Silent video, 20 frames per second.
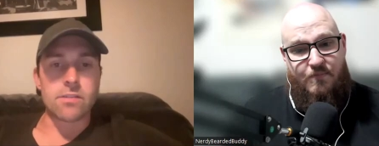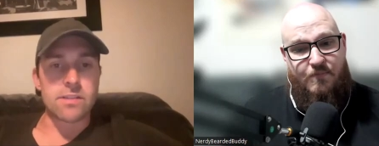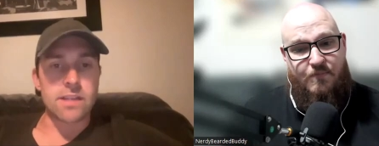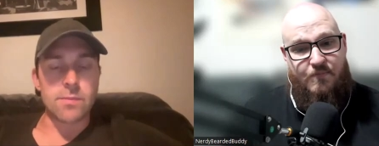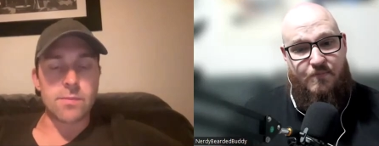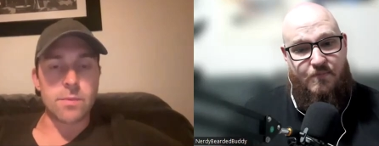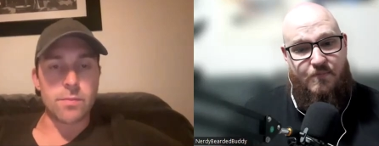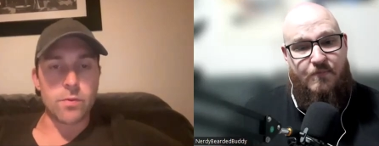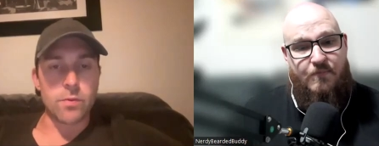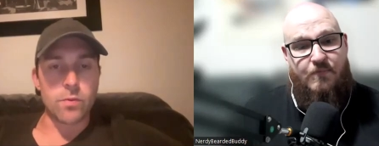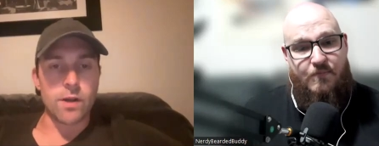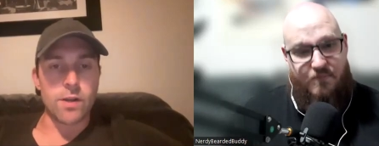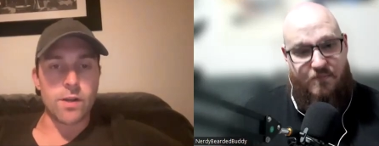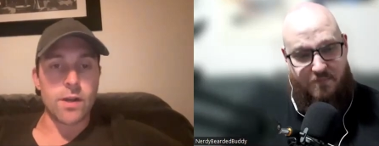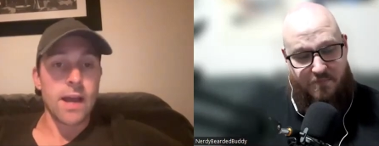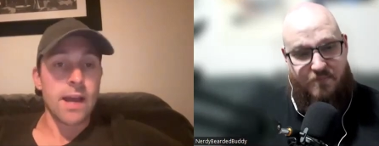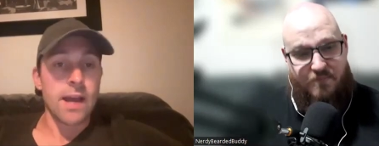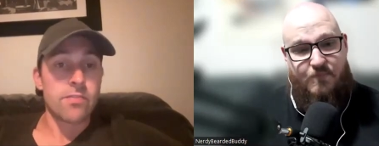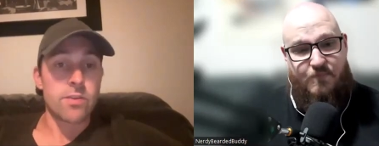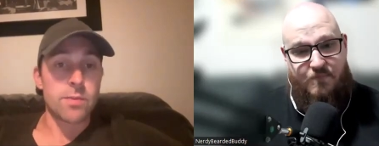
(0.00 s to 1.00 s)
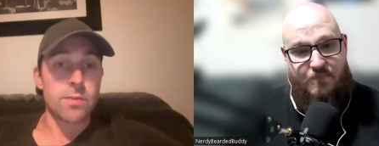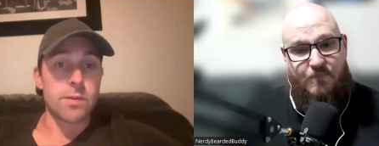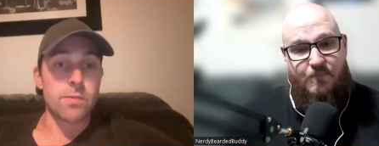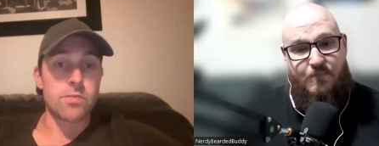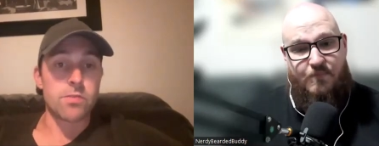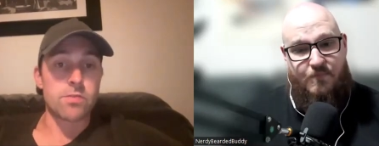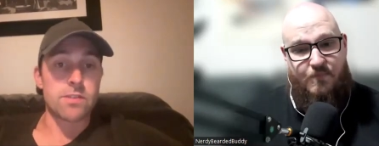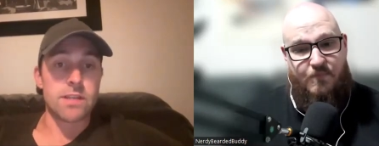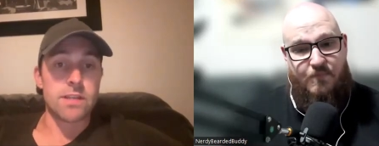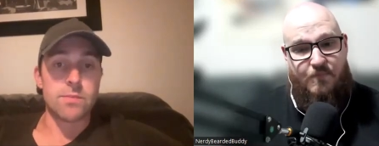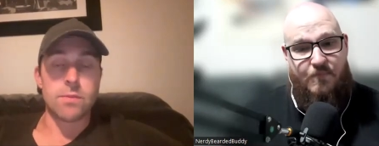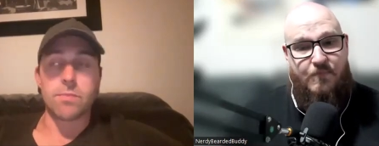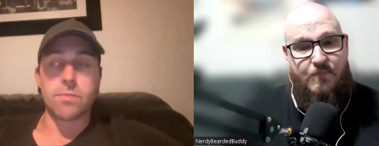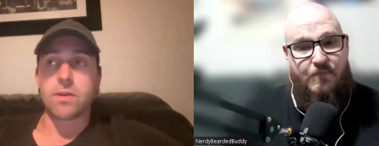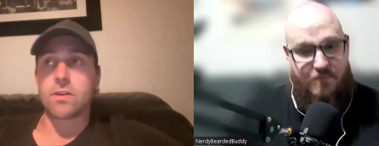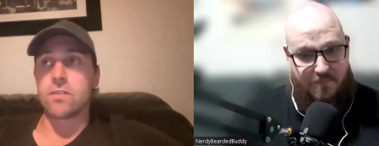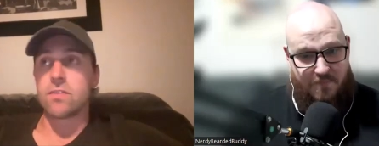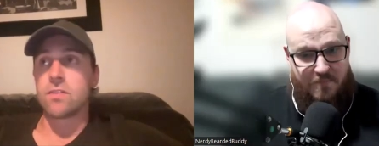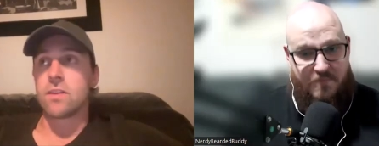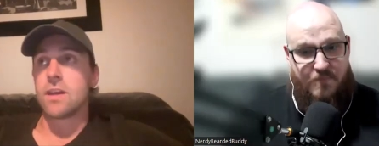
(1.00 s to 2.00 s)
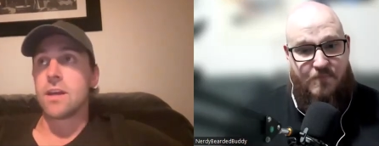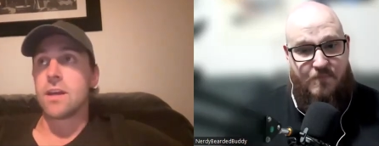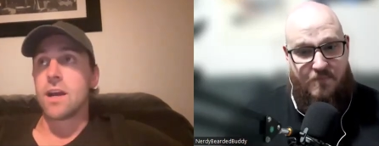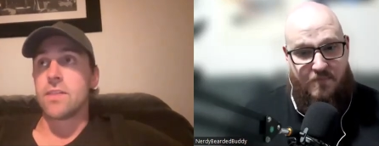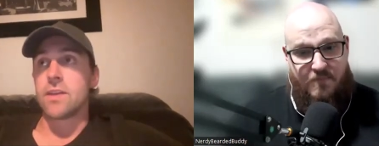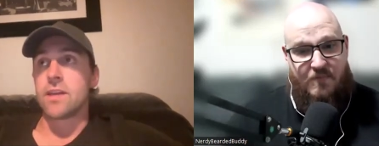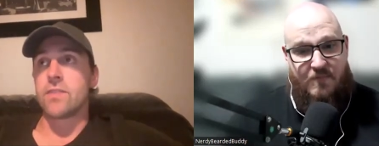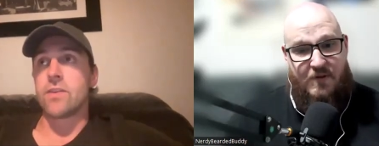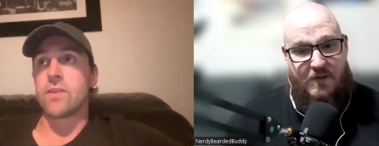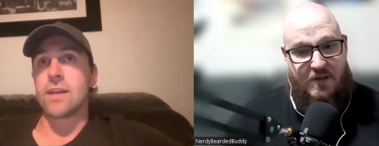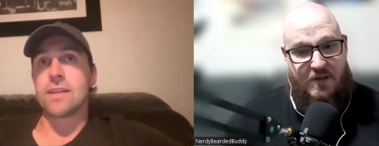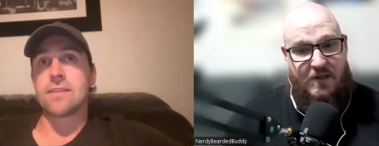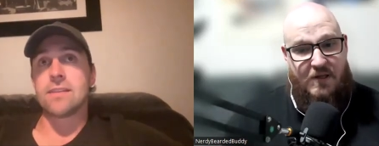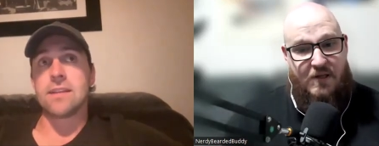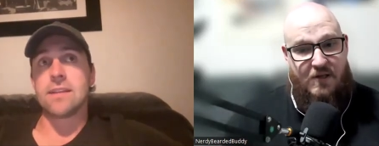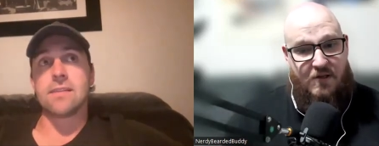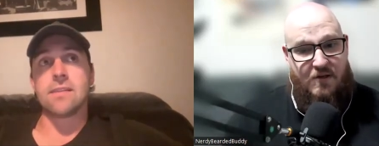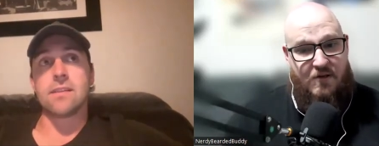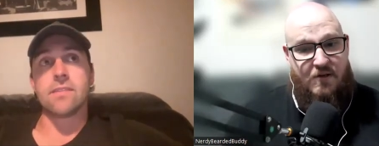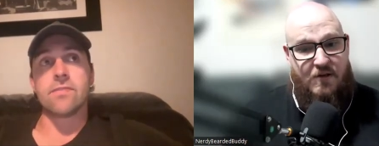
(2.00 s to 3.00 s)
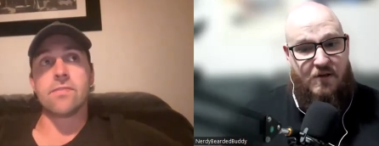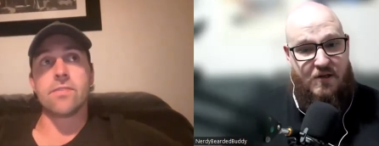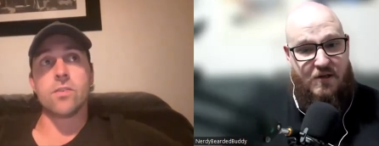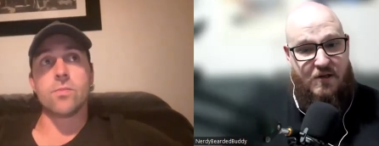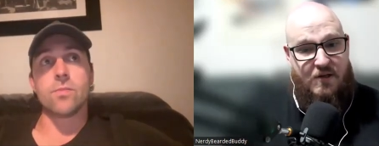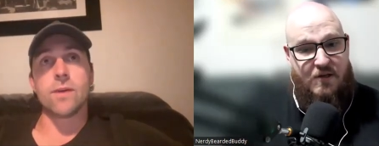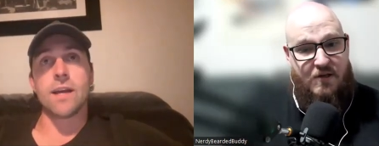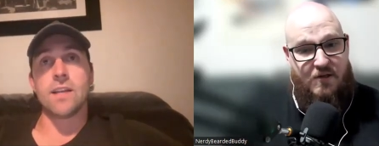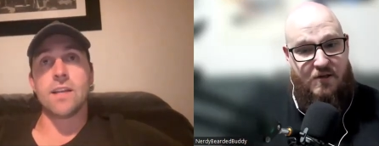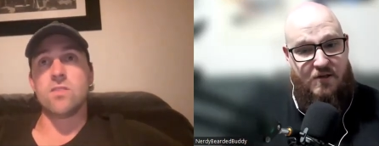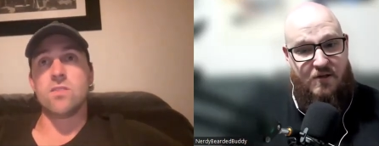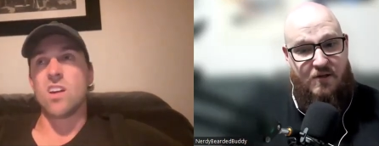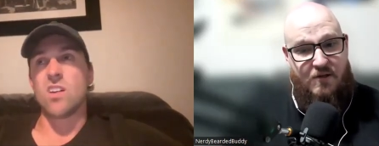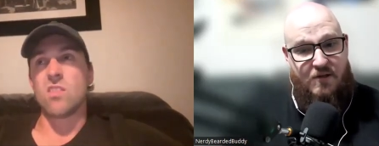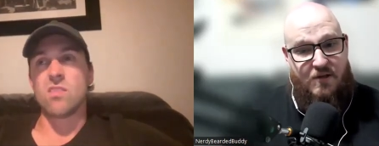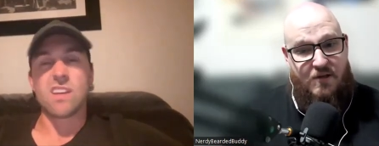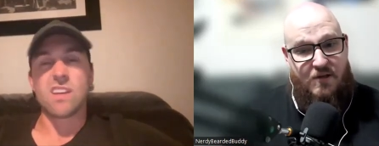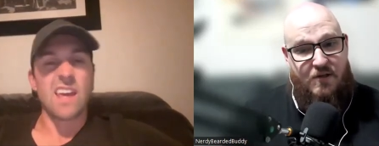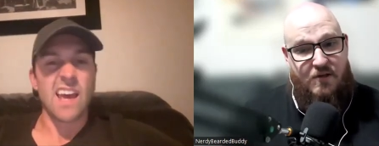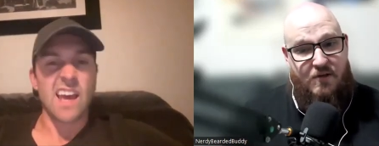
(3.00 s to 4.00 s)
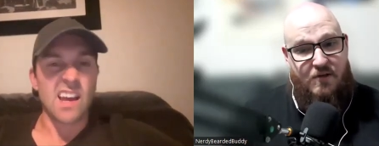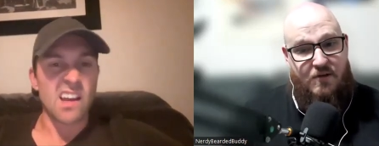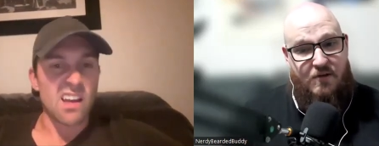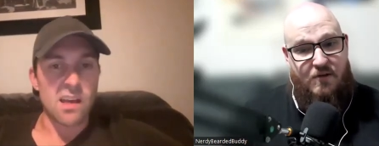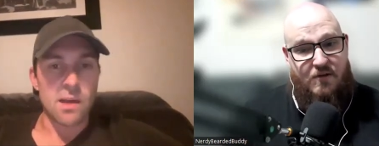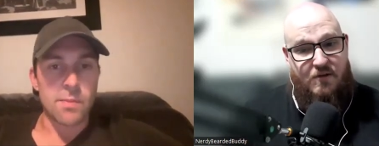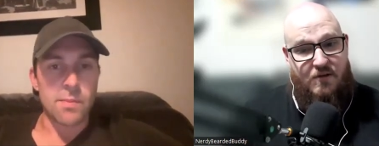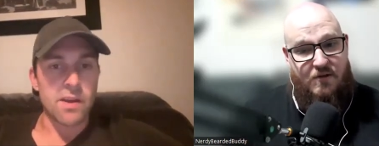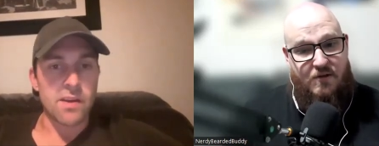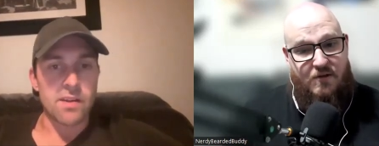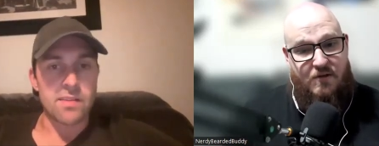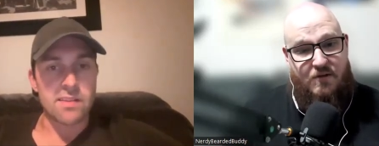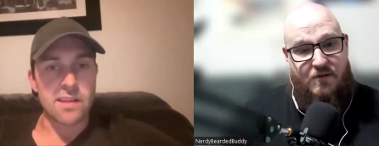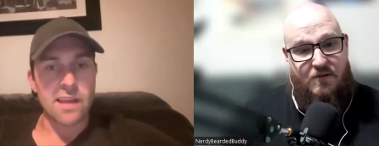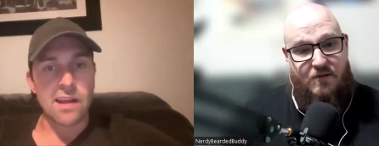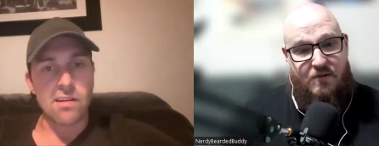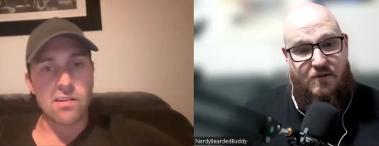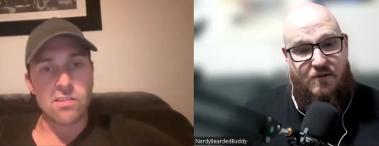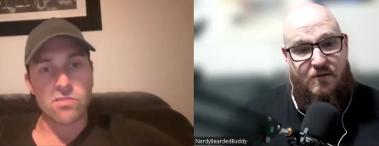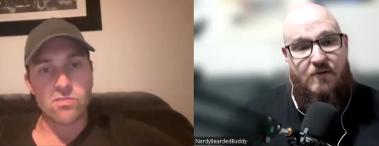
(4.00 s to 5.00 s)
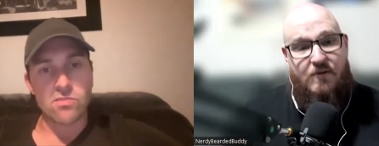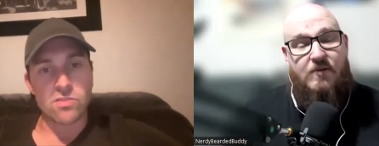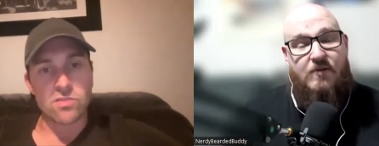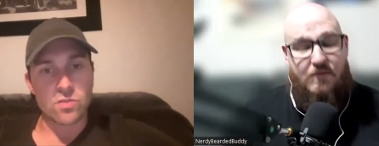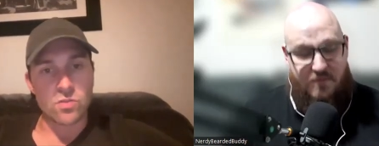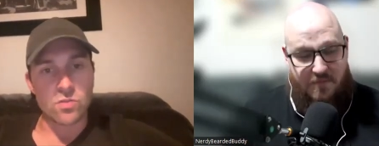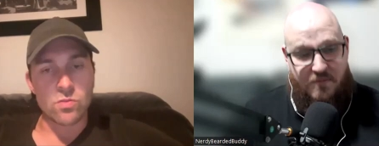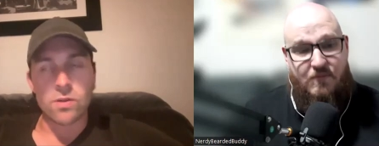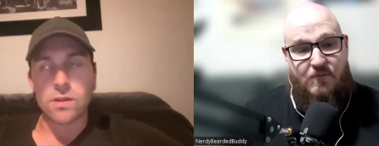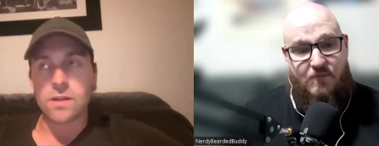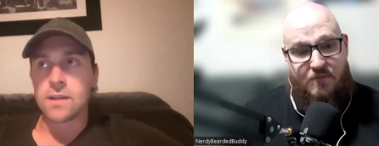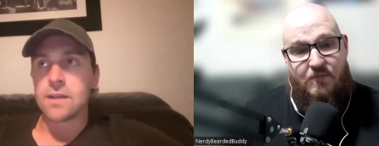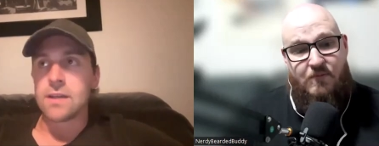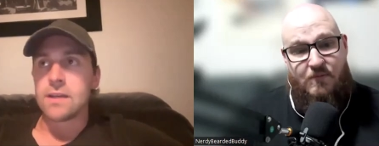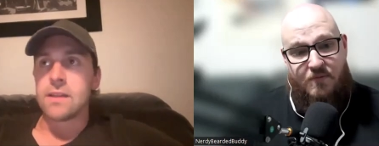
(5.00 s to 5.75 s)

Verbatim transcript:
Speaker 1: irredeemable, and you have to be able to redeem him because I think if you get to the end of the film and you don't care about his character at all,